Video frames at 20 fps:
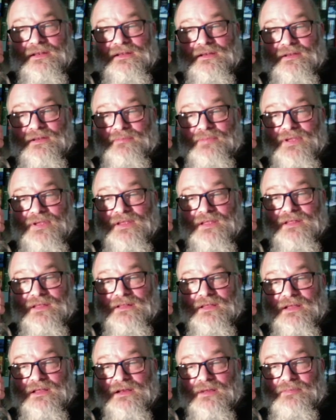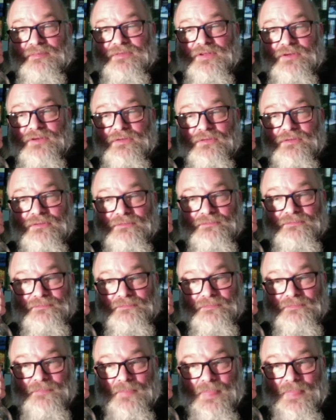up picking that up too.
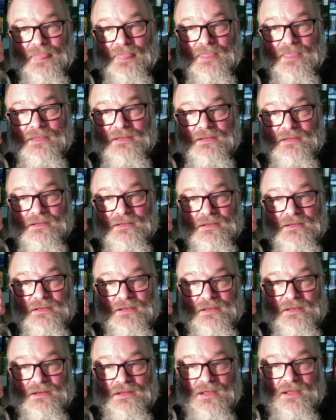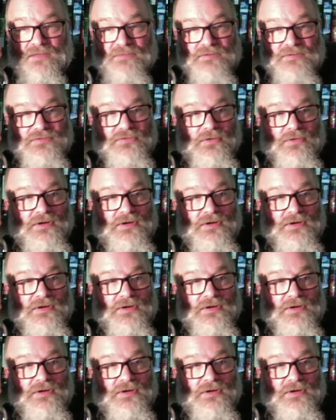And I have enjoyed